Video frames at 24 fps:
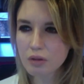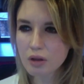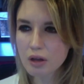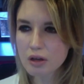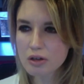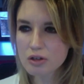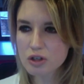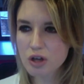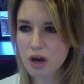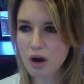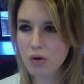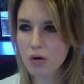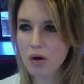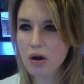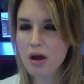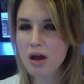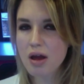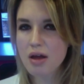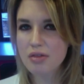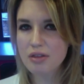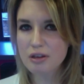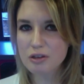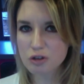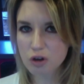So
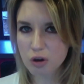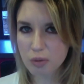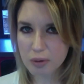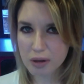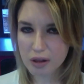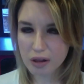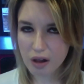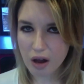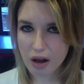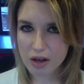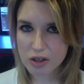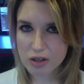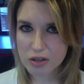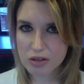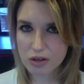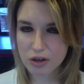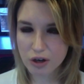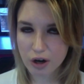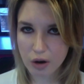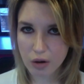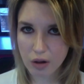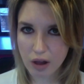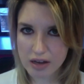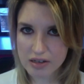these are going to be less, you
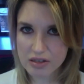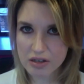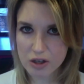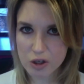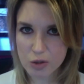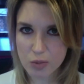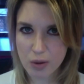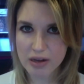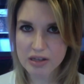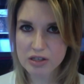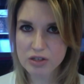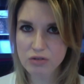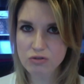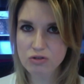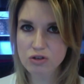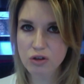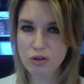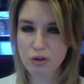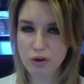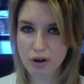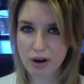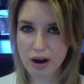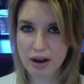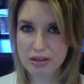know, less expensive, so
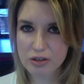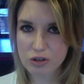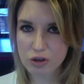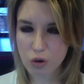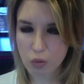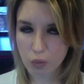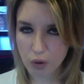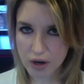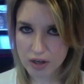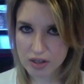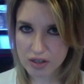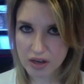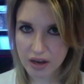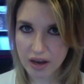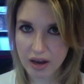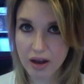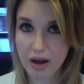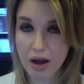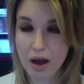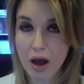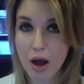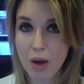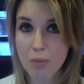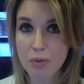they're not so risky.
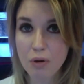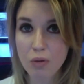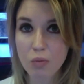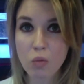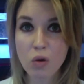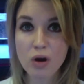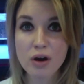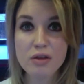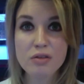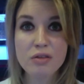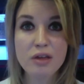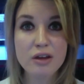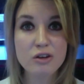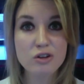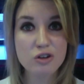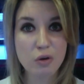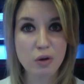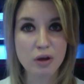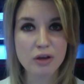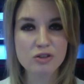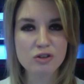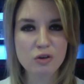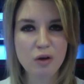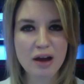But what are they
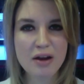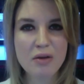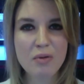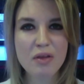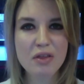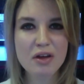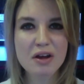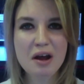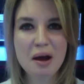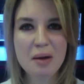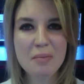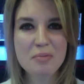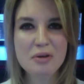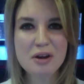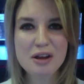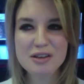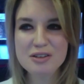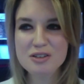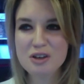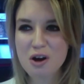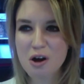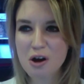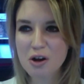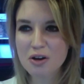doing? So anyway, the
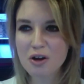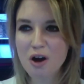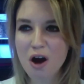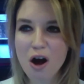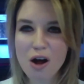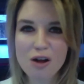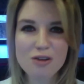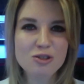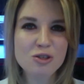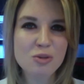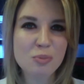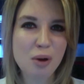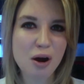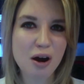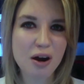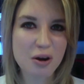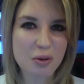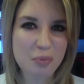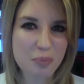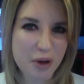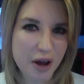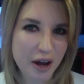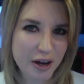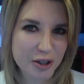company's called
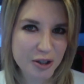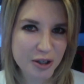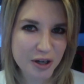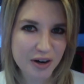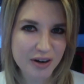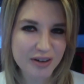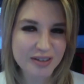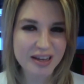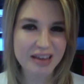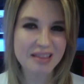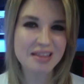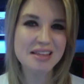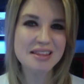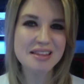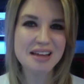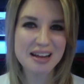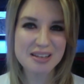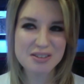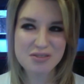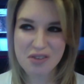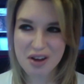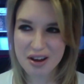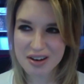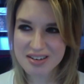AllSpark Pictures. I think
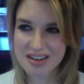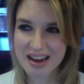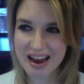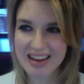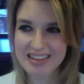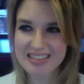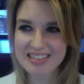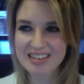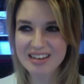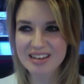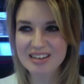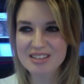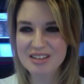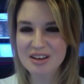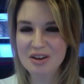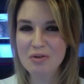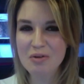that's fantastic. It's a